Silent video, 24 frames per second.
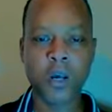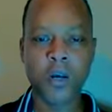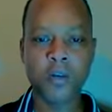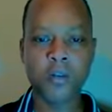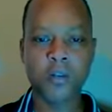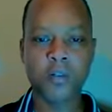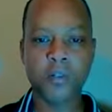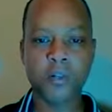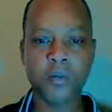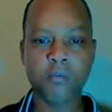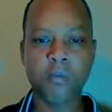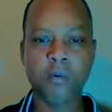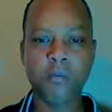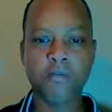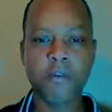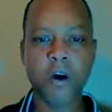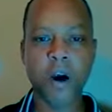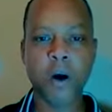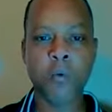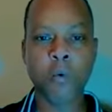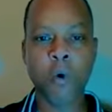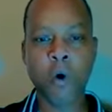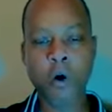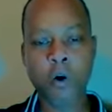Some of
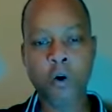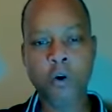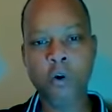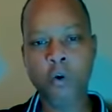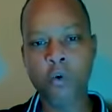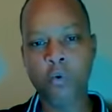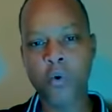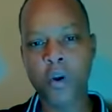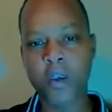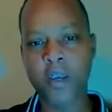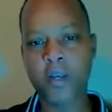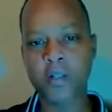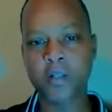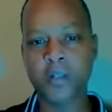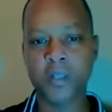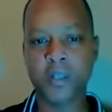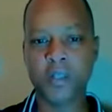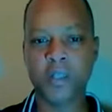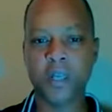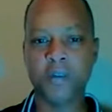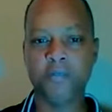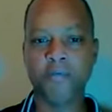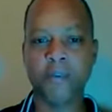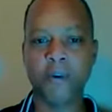our own
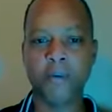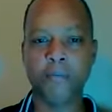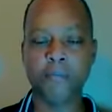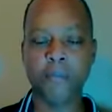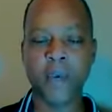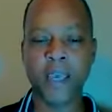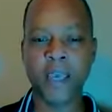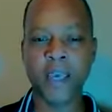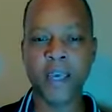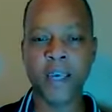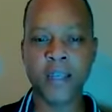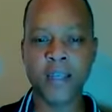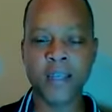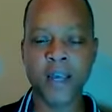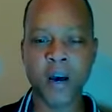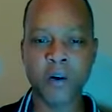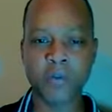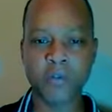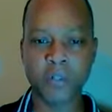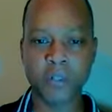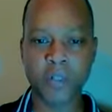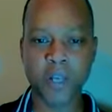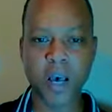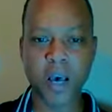races have been banned
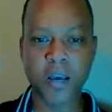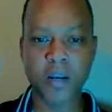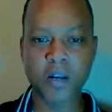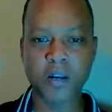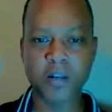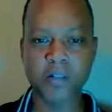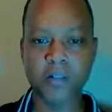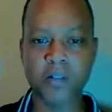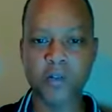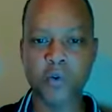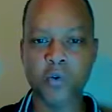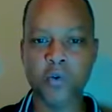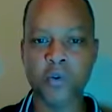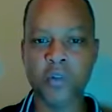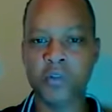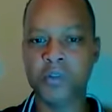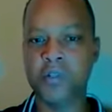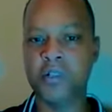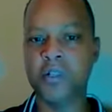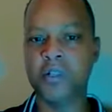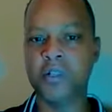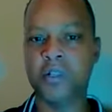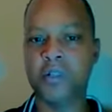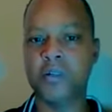outside of the solar
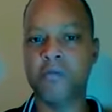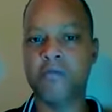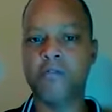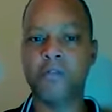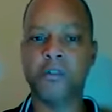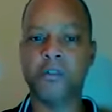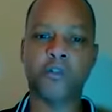system for